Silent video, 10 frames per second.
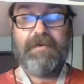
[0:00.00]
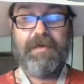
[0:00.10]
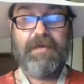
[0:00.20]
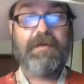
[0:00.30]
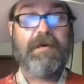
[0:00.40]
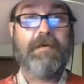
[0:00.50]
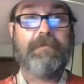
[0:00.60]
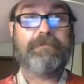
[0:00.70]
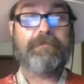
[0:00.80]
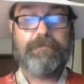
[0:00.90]
and
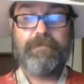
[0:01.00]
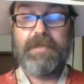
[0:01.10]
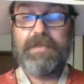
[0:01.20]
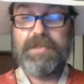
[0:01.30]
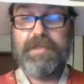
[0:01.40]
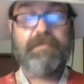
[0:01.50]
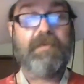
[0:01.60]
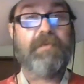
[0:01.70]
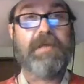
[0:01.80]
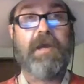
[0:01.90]
sleeping
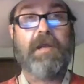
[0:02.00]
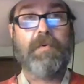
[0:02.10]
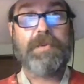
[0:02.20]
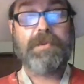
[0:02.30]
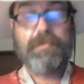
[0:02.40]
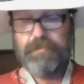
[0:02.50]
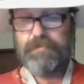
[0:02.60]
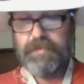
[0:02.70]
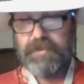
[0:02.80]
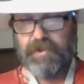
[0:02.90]
with the animals
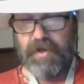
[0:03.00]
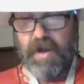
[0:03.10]
during